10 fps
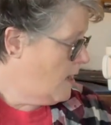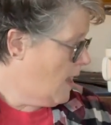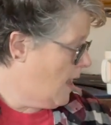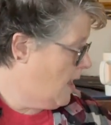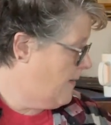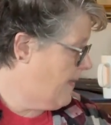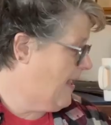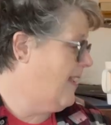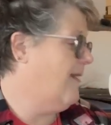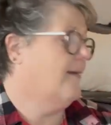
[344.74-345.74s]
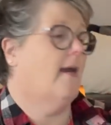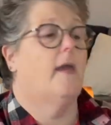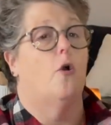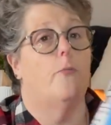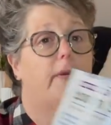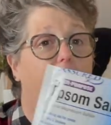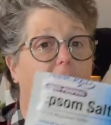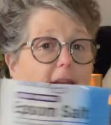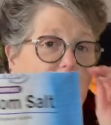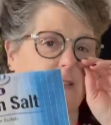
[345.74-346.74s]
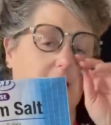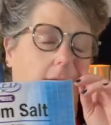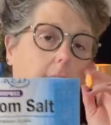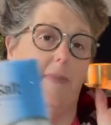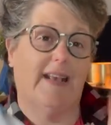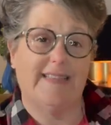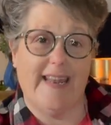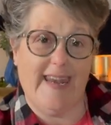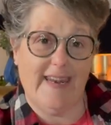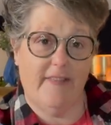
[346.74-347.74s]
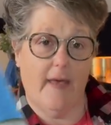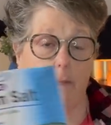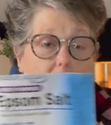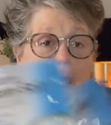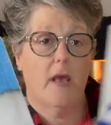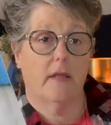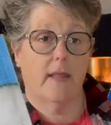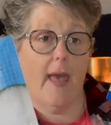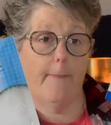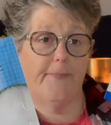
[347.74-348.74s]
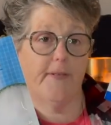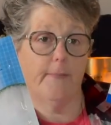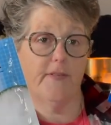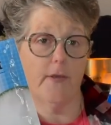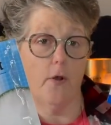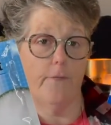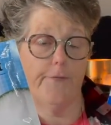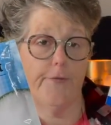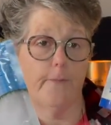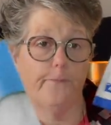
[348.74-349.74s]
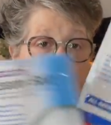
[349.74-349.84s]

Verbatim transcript: Um, I, I opened things because I needed them. Epsom salts.